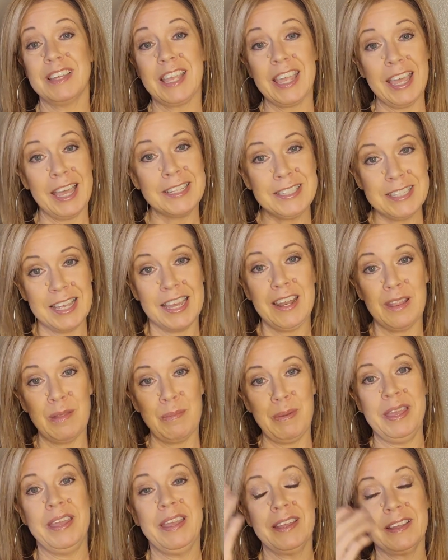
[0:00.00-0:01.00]
The cat's out of the
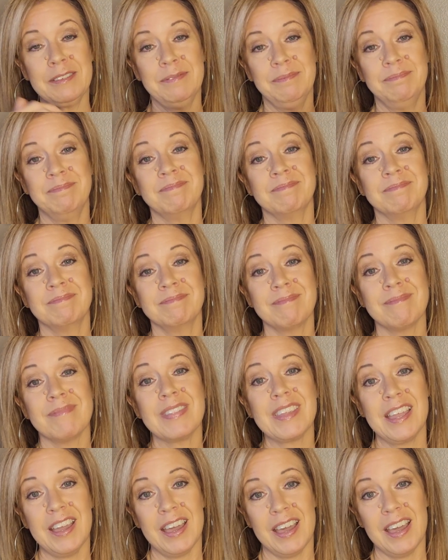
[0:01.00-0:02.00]
bag.
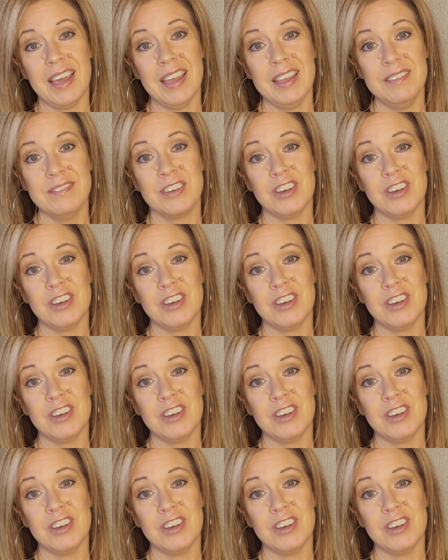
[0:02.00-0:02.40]
I've